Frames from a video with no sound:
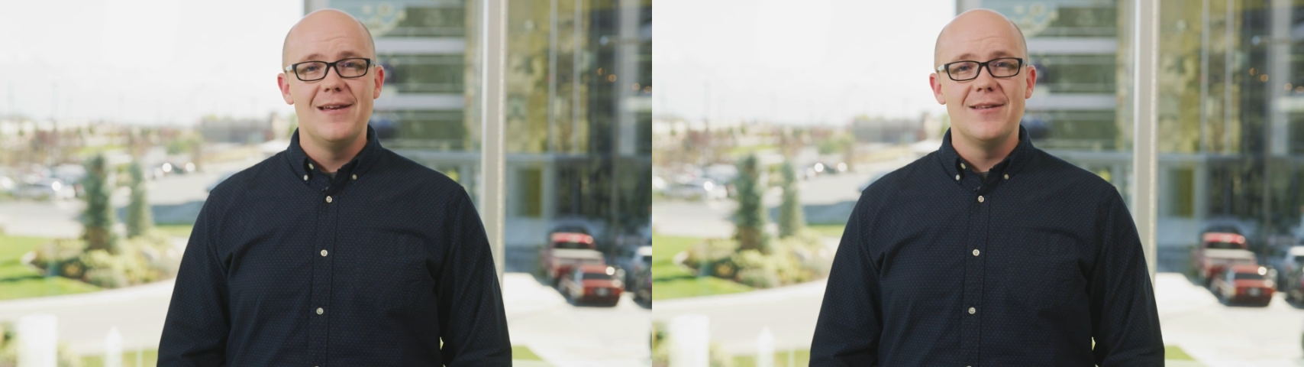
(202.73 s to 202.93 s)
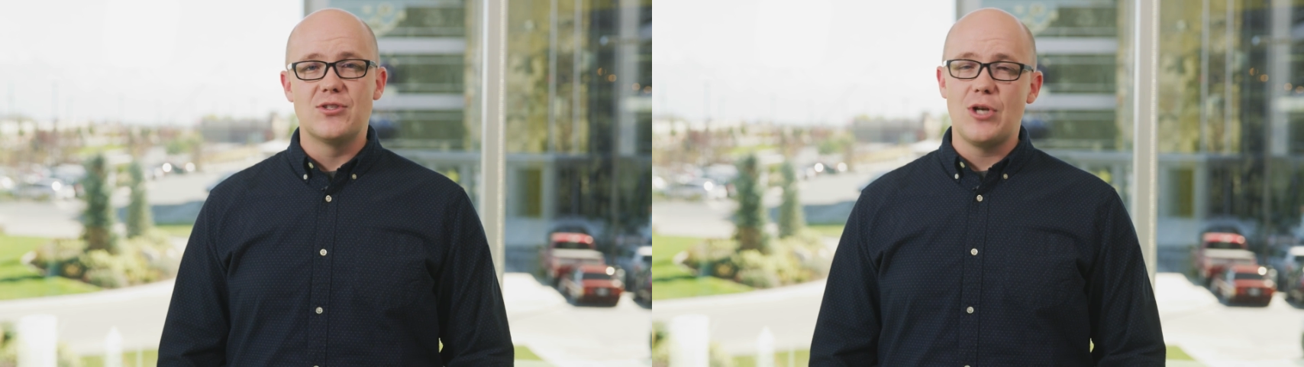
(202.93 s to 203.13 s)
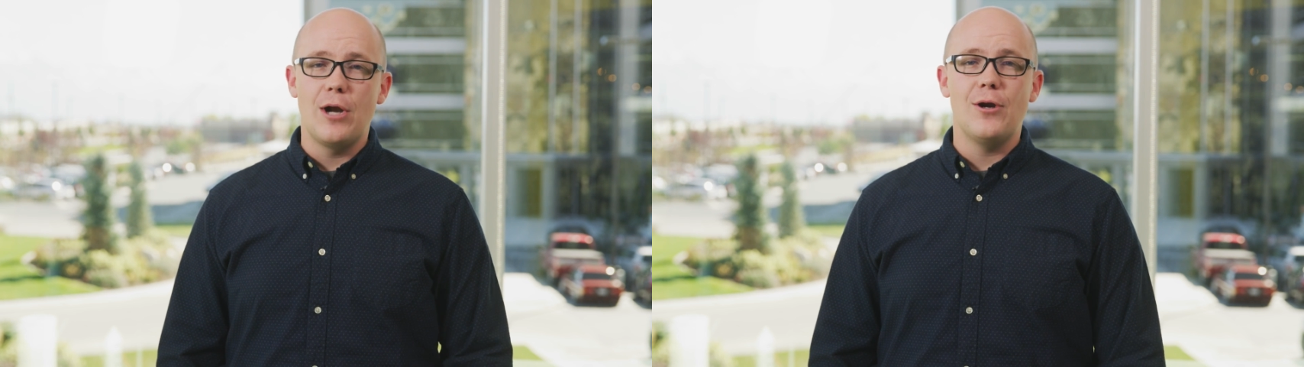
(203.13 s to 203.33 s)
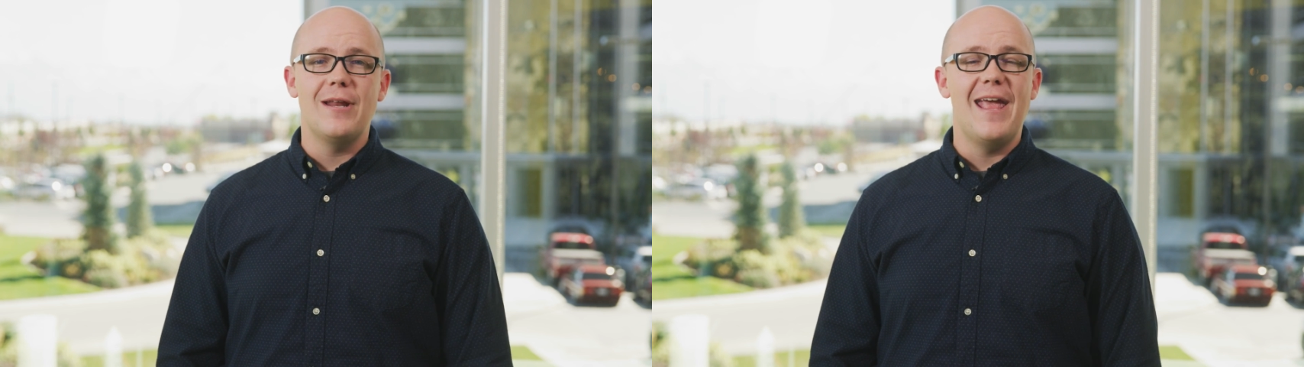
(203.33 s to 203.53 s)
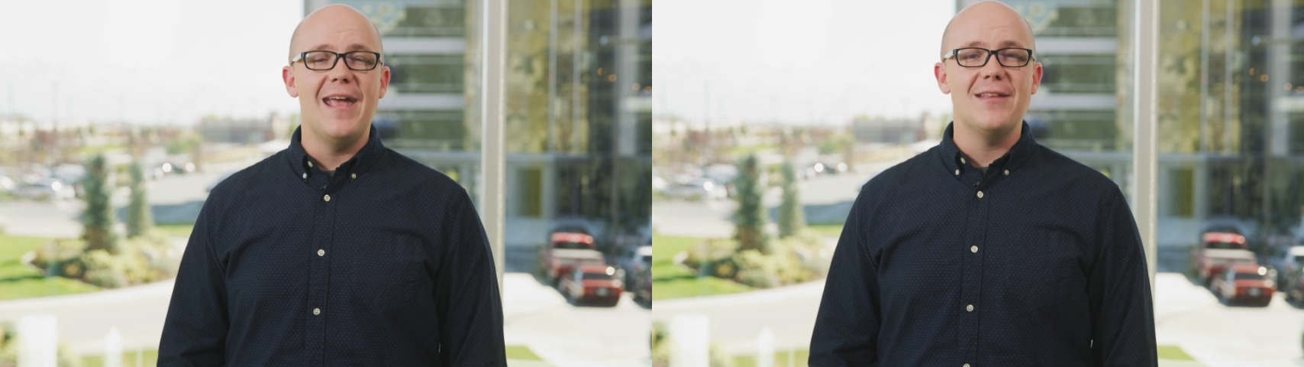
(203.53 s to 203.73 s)
and start
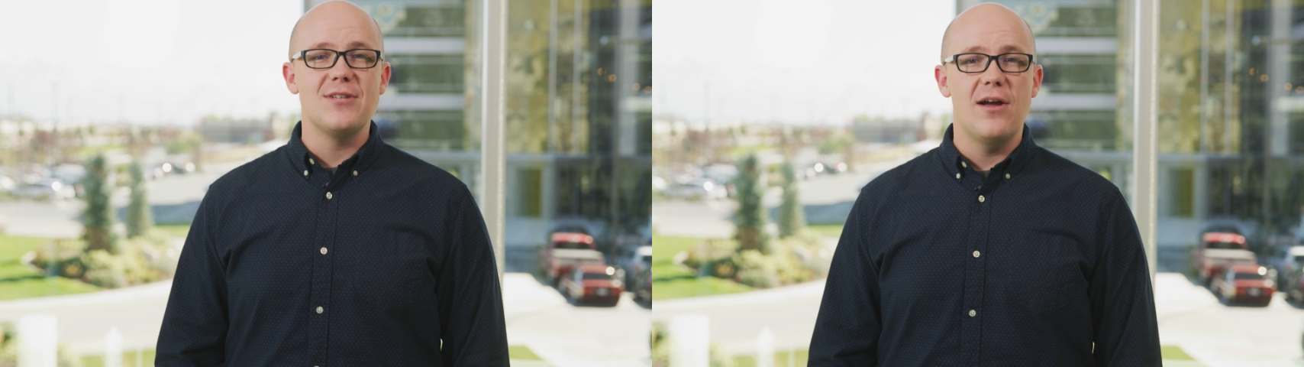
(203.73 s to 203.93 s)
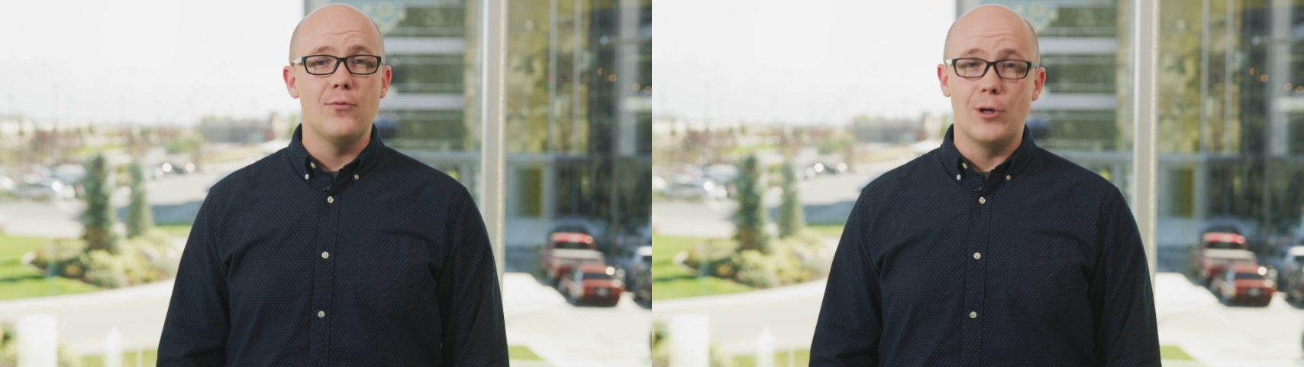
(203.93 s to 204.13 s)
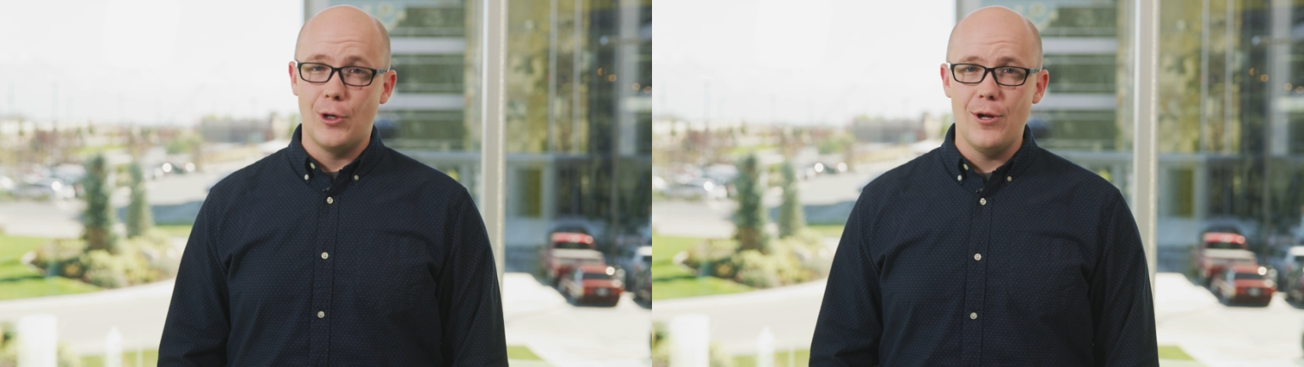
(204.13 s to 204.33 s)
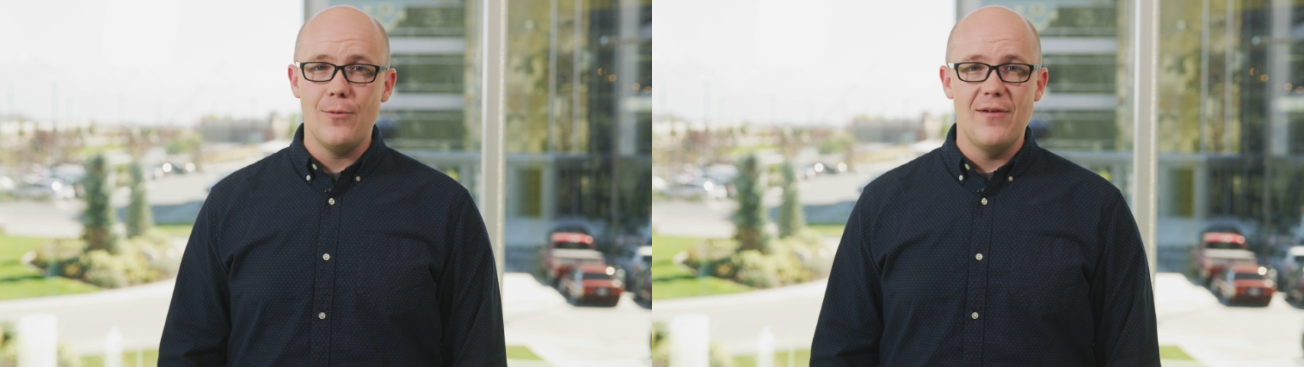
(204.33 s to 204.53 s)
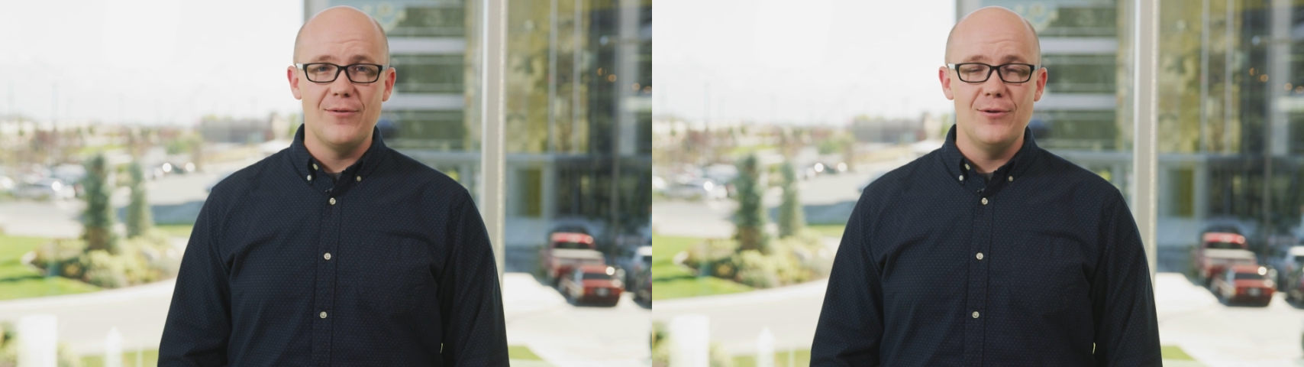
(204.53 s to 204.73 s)
earning hands-off recurring
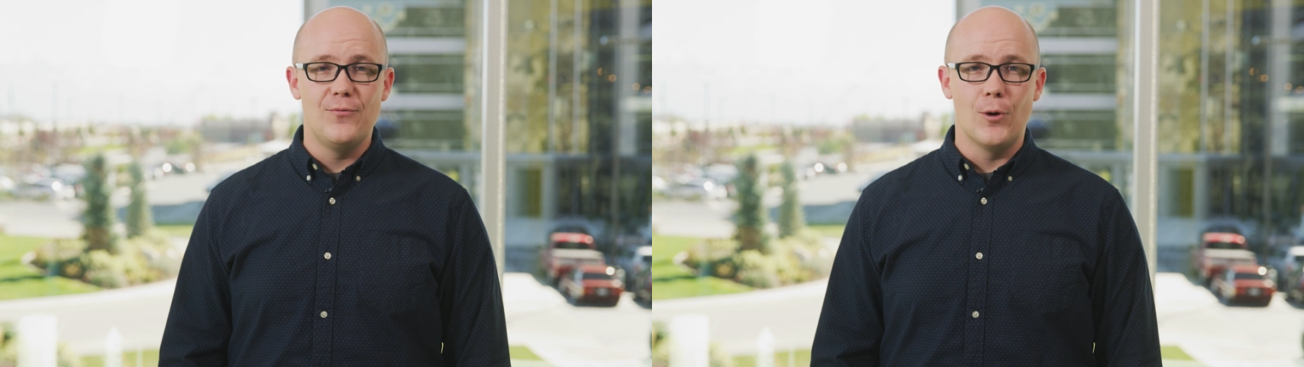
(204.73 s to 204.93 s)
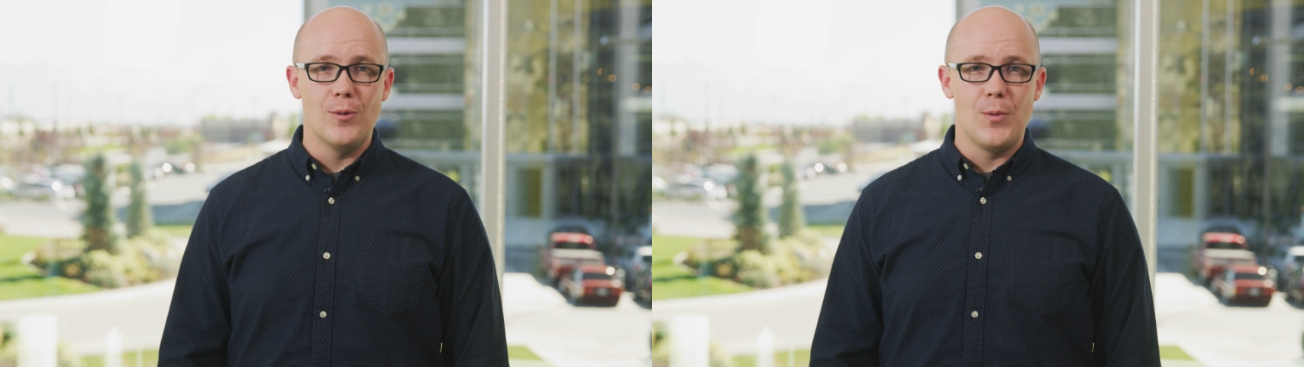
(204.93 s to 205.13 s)
revenue for your